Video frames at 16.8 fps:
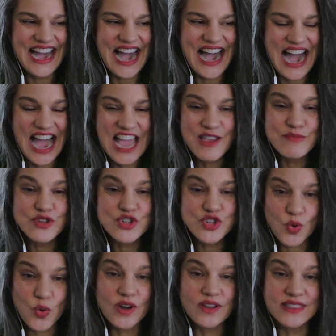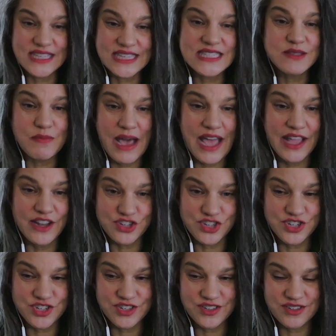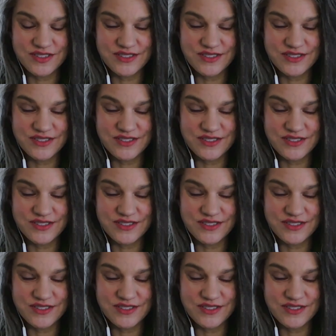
I'm short this much.